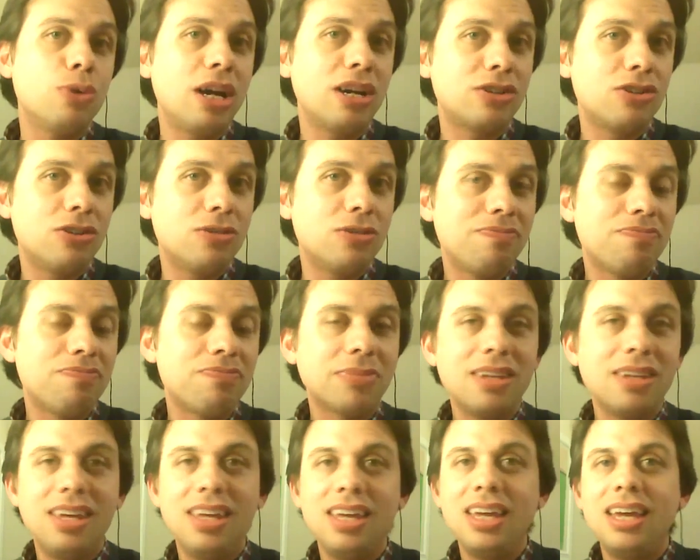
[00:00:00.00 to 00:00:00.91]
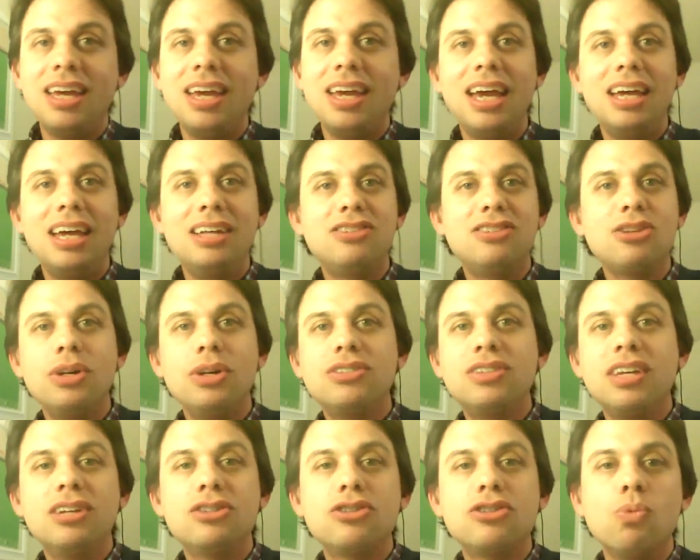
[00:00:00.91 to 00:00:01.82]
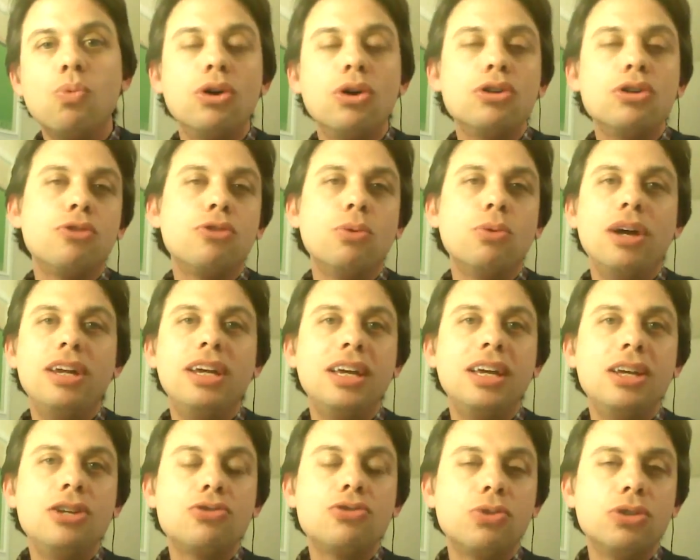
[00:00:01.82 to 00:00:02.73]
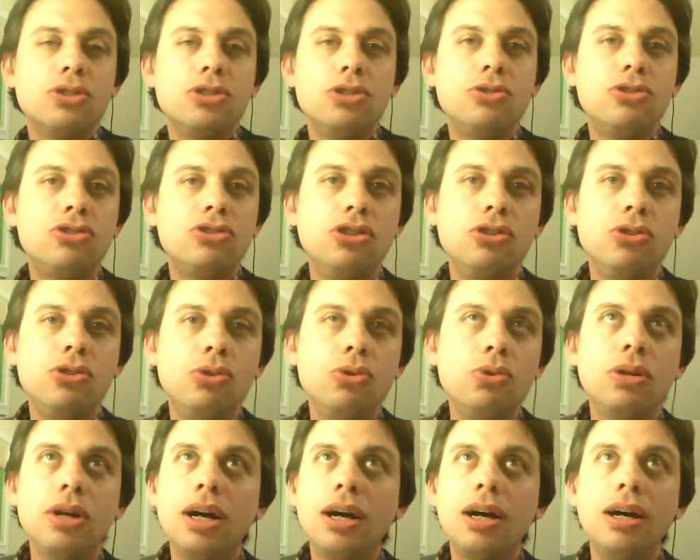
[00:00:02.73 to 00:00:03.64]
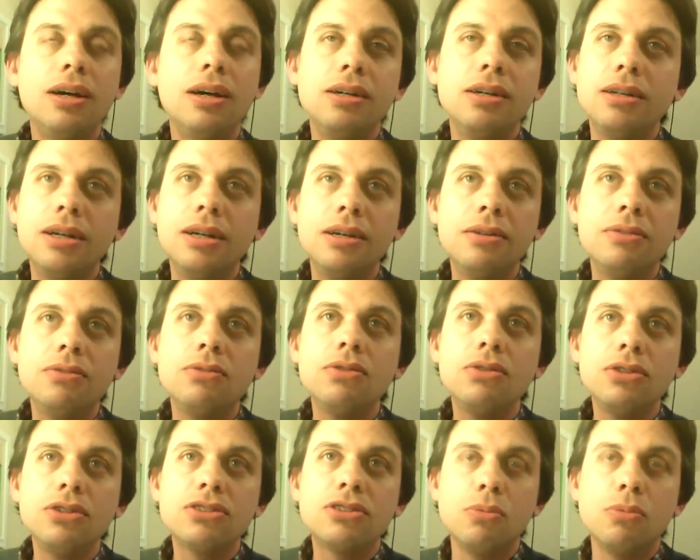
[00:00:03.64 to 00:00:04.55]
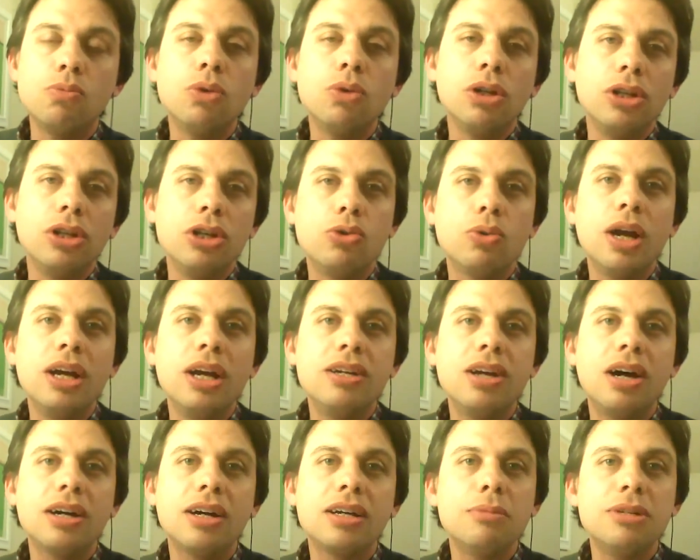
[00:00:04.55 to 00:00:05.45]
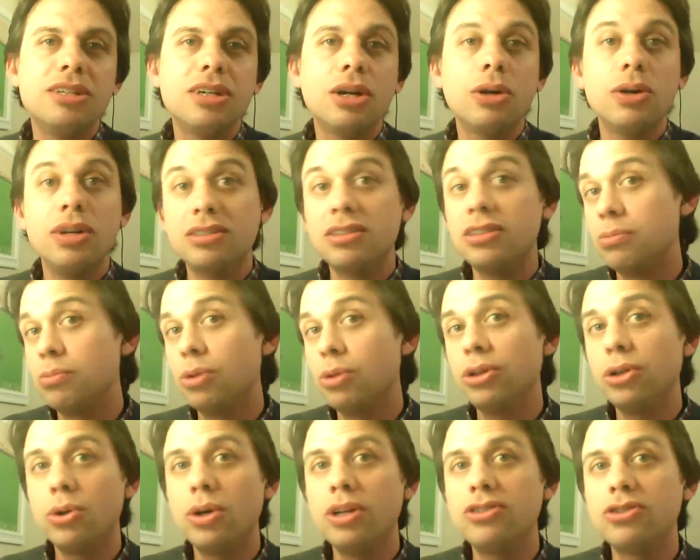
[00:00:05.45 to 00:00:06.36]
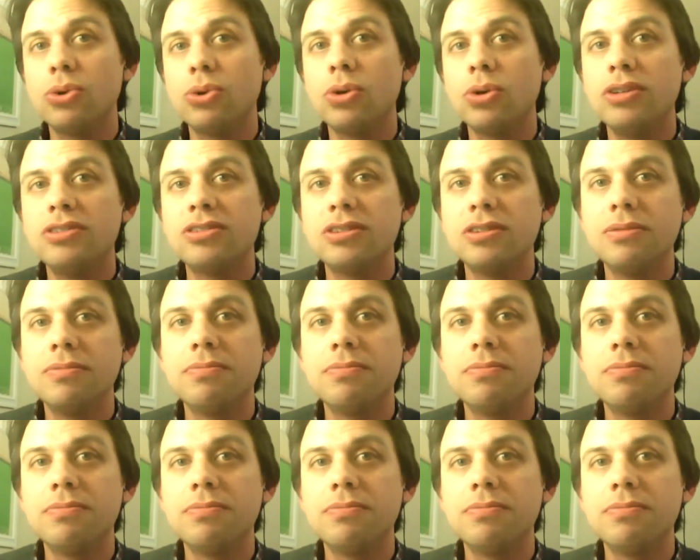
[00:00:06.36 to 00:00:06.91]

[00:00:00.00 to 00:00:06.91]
director. And so it's it's a wonderful way to get introduced to uh, uh, some really great documentarians and some really great stories.